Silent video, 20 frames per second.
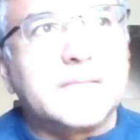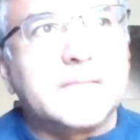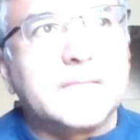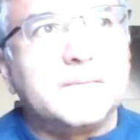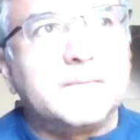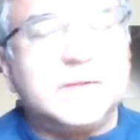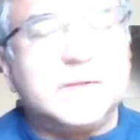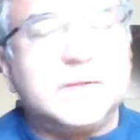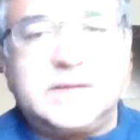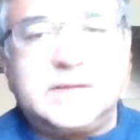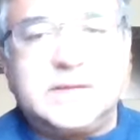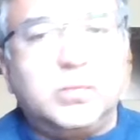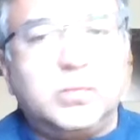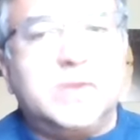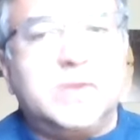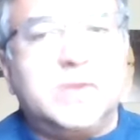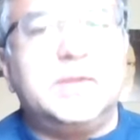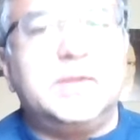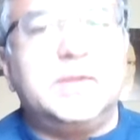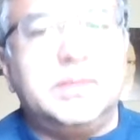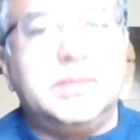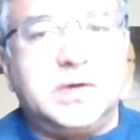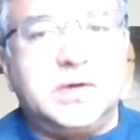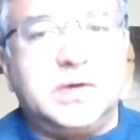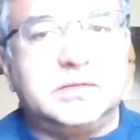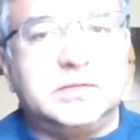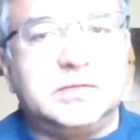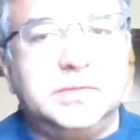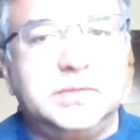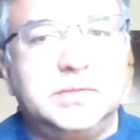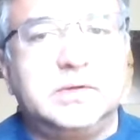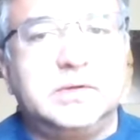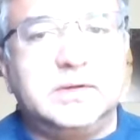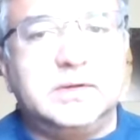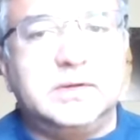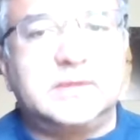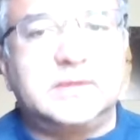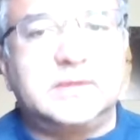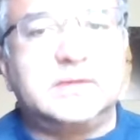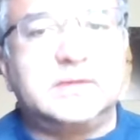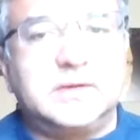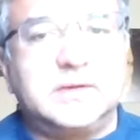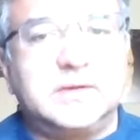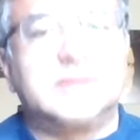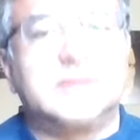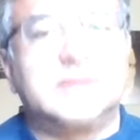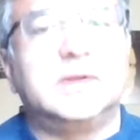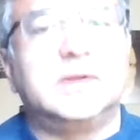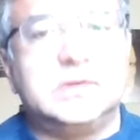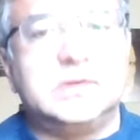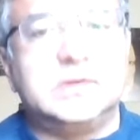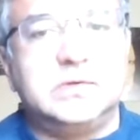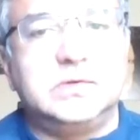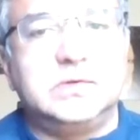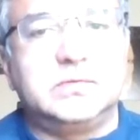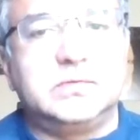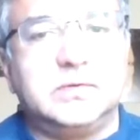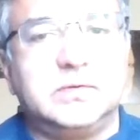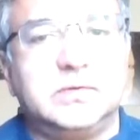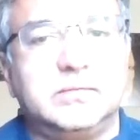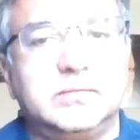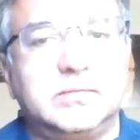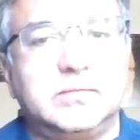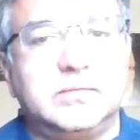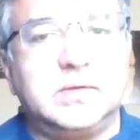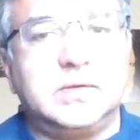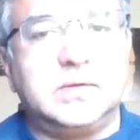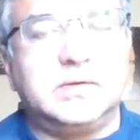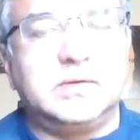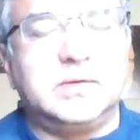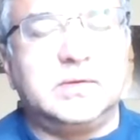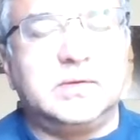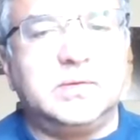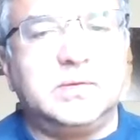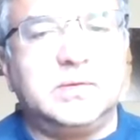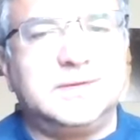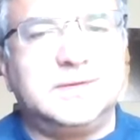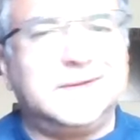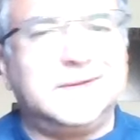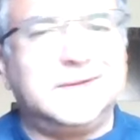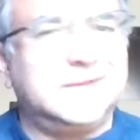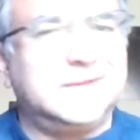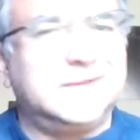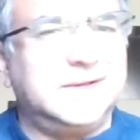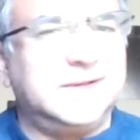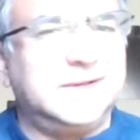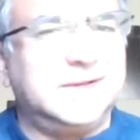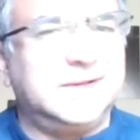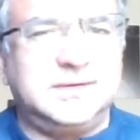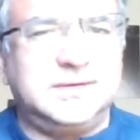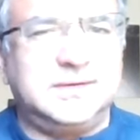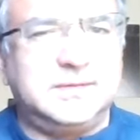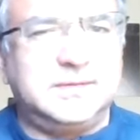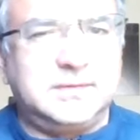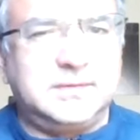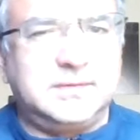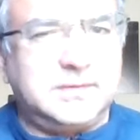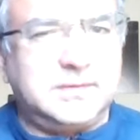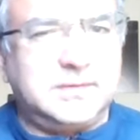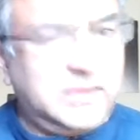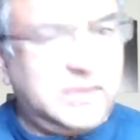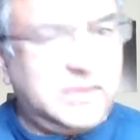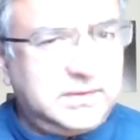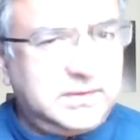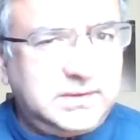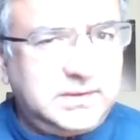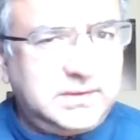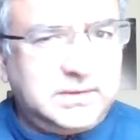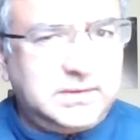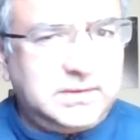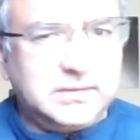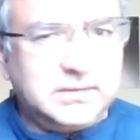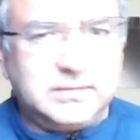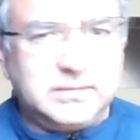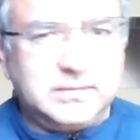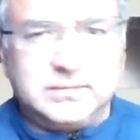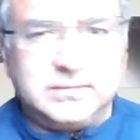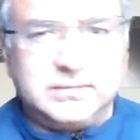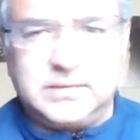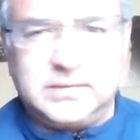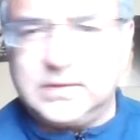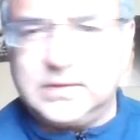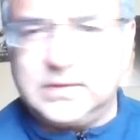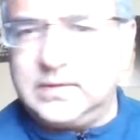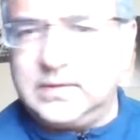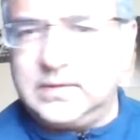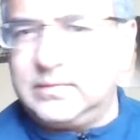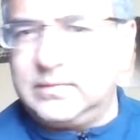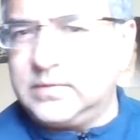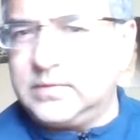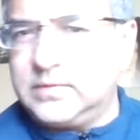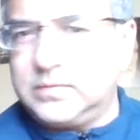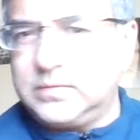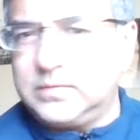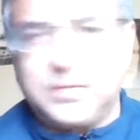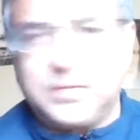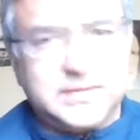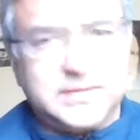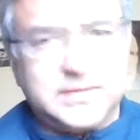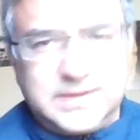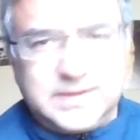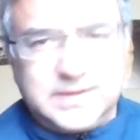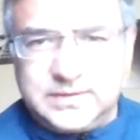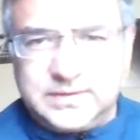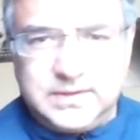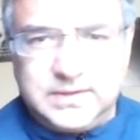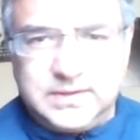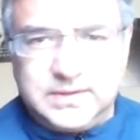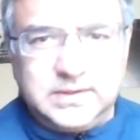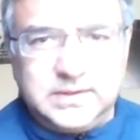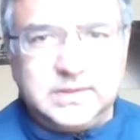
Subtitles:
But that's one of many possibilities that this Dasein can choose from. And you're going to say, well, is Dasein kind of crazy or multiple personality?